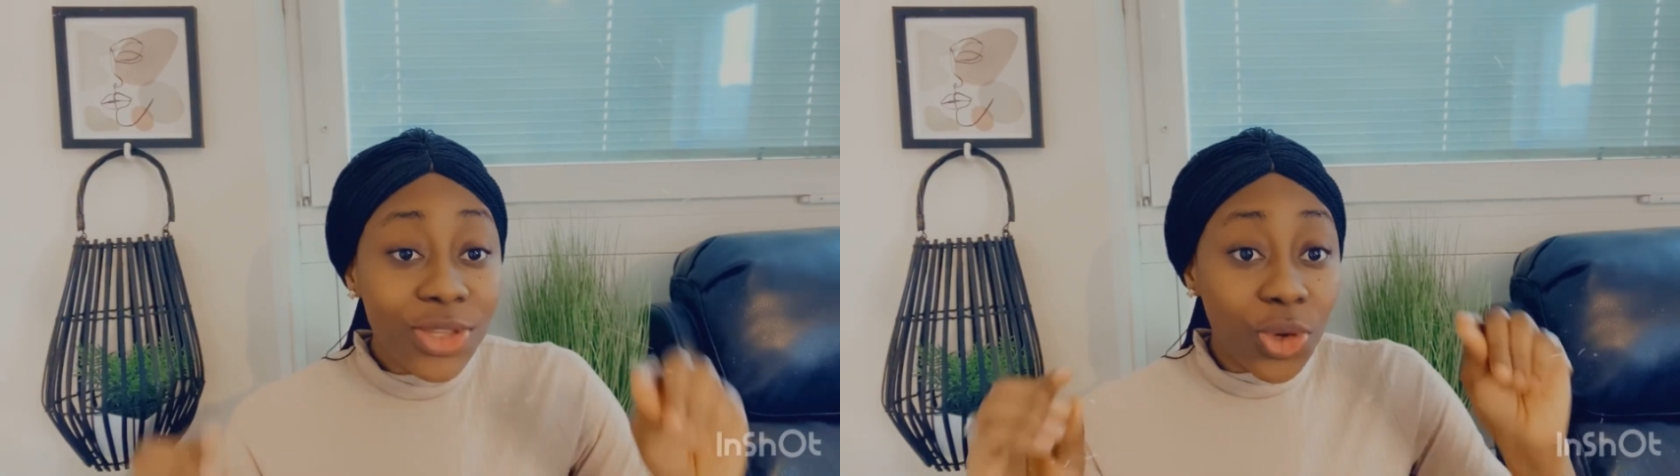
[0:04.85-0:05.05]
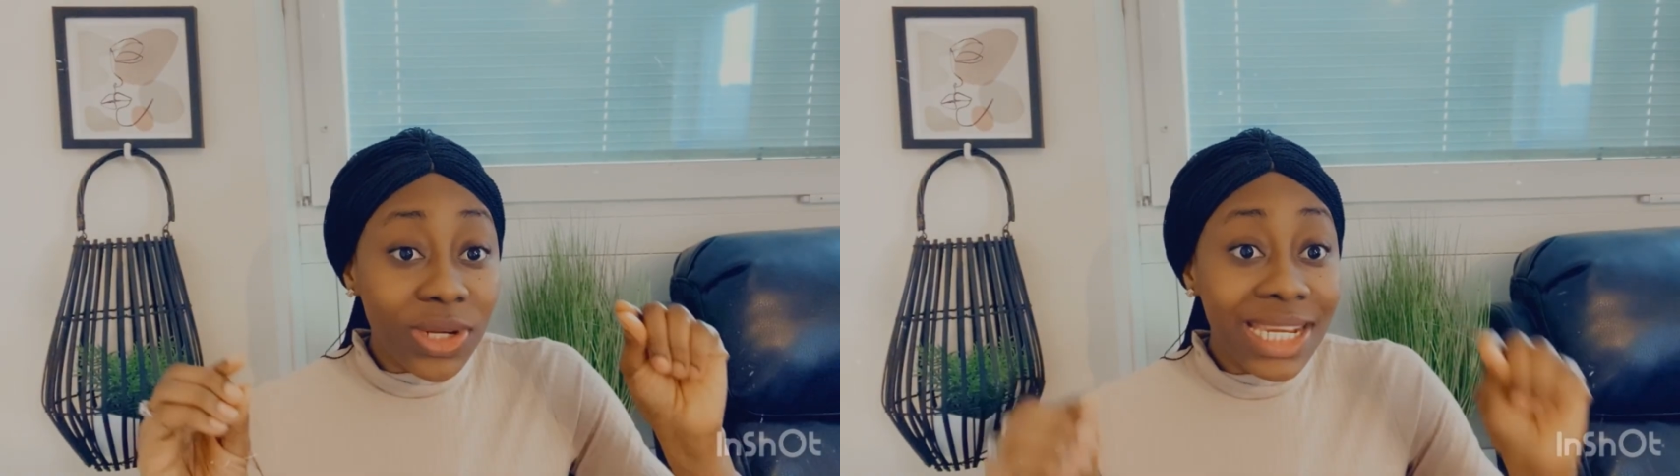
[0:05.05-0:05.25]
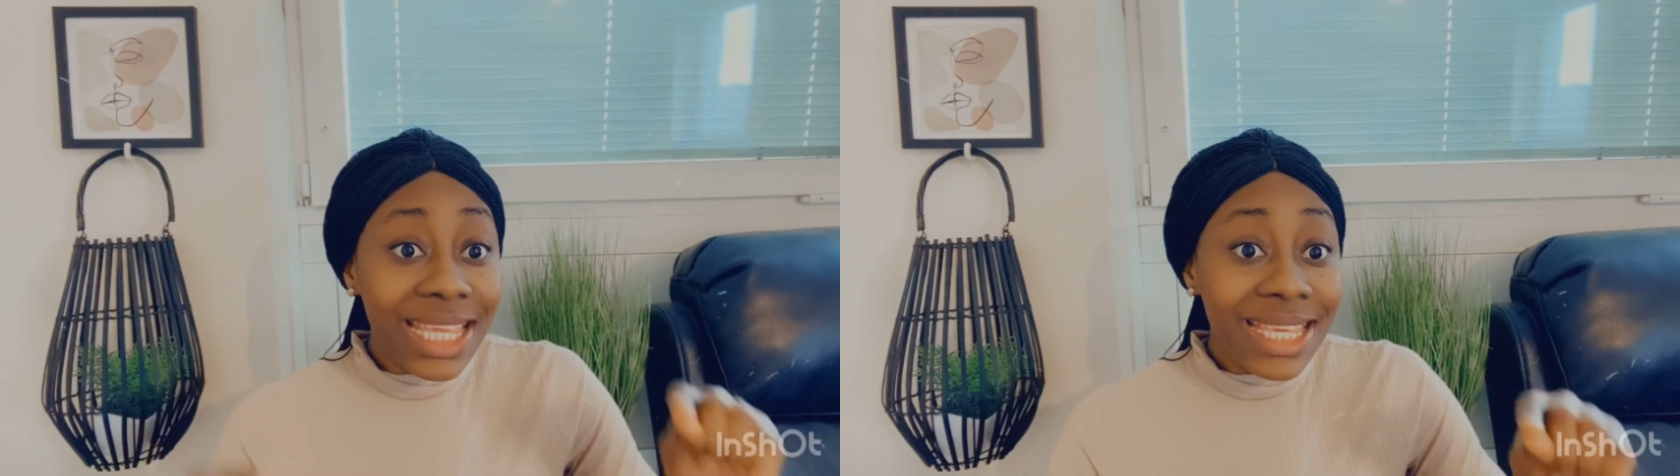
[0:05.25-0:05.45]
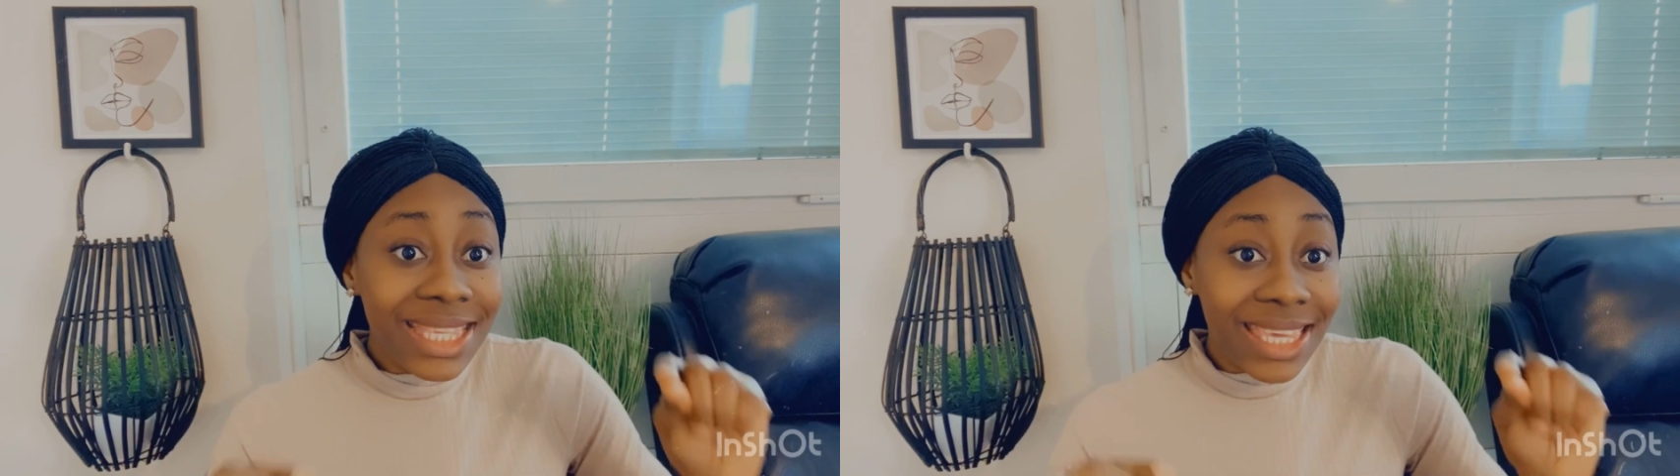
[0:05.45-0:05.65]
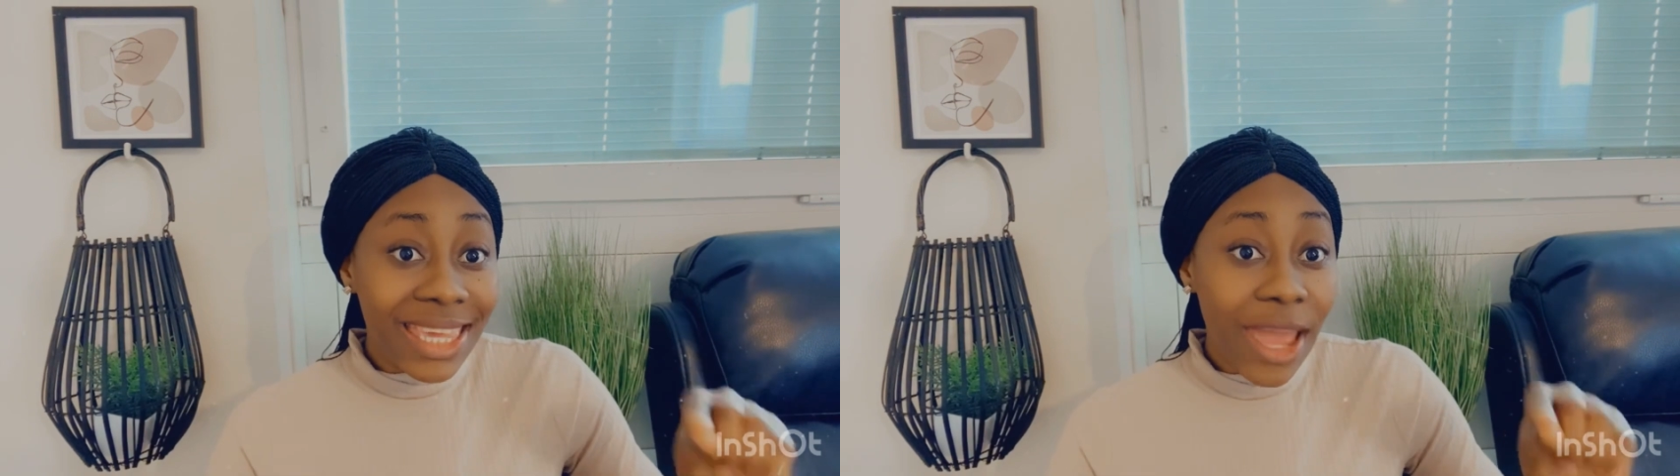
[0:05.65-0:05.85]
to
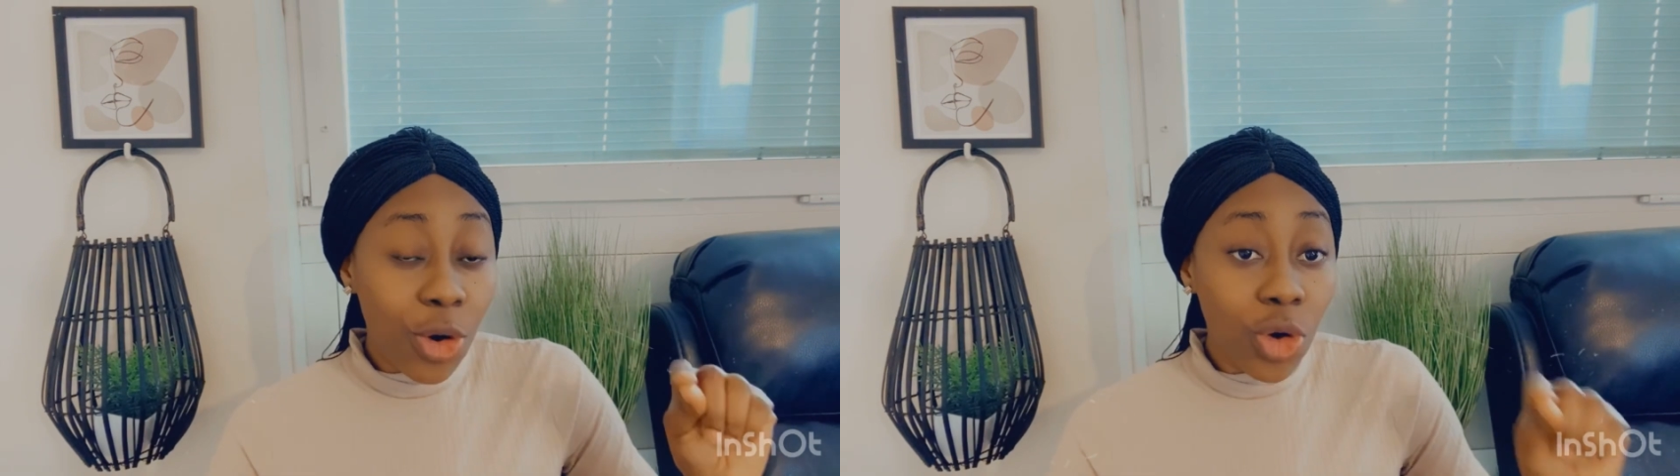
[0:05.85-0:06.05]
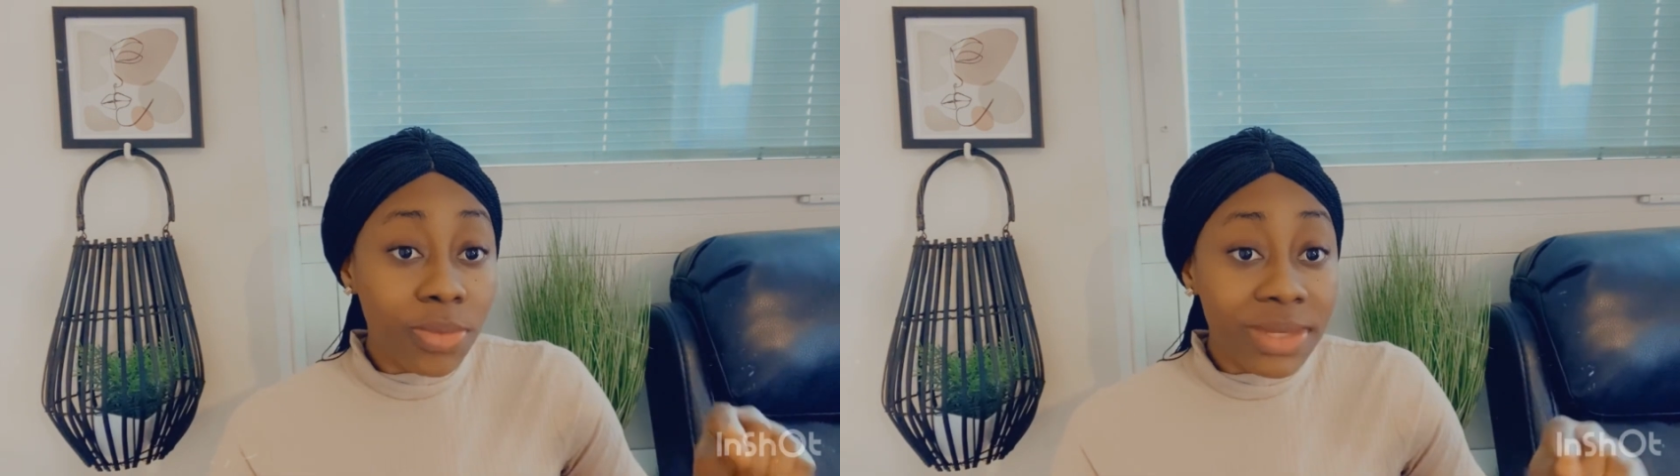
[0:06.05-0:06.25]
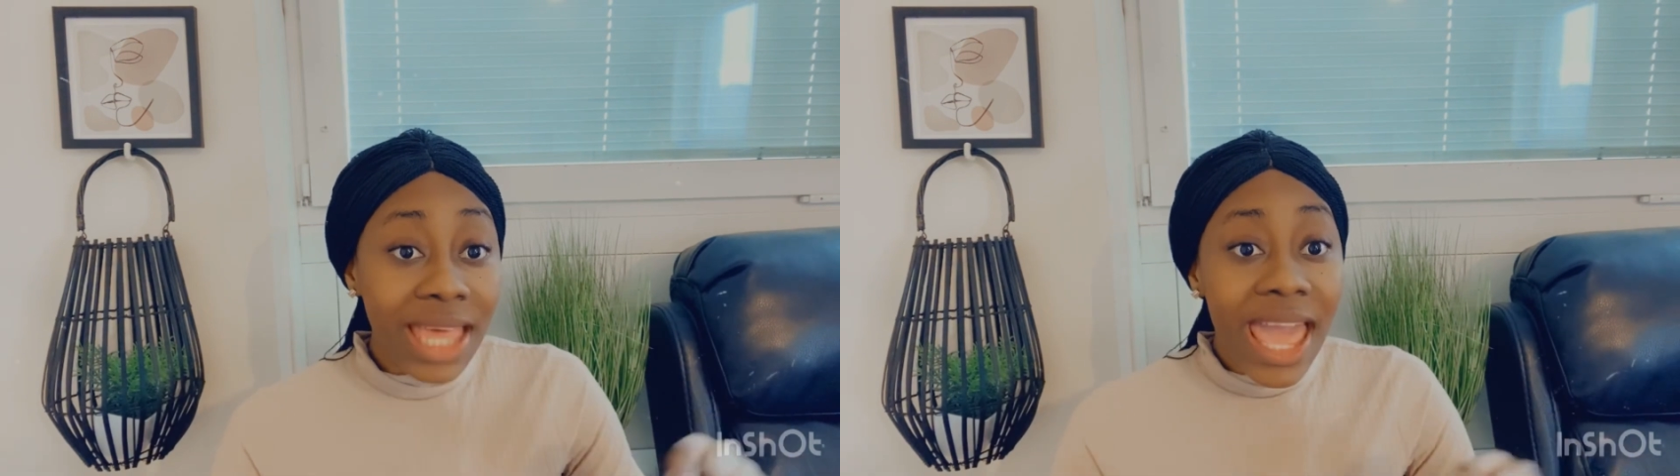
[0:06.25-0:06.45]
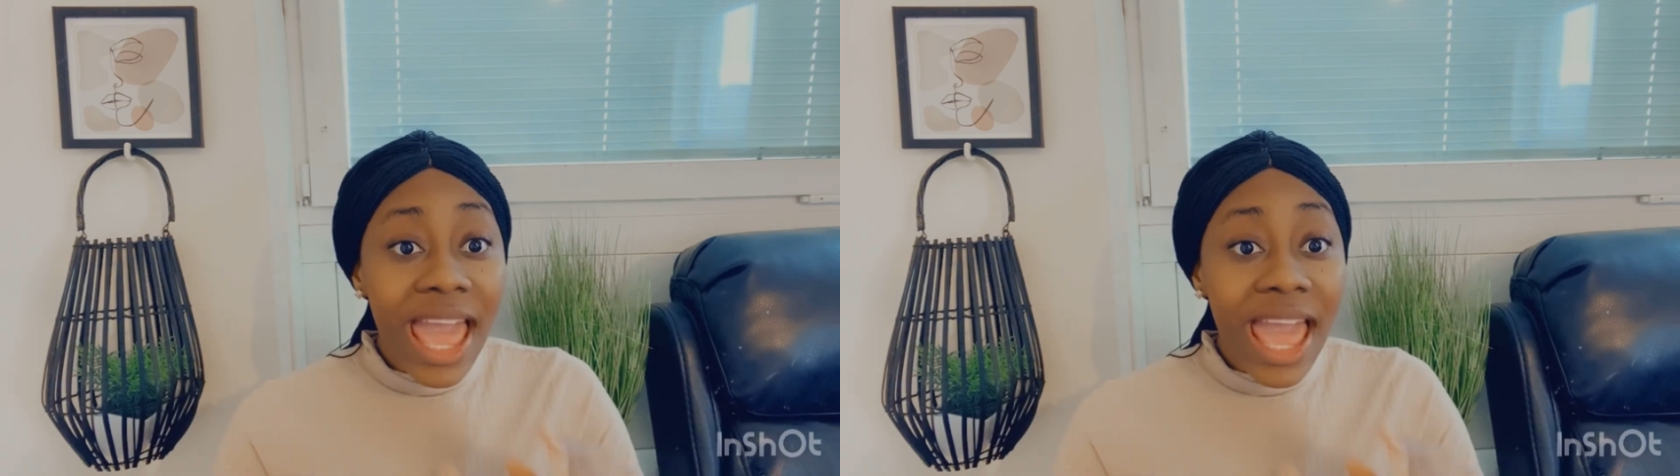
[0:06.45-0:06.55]
these care homes,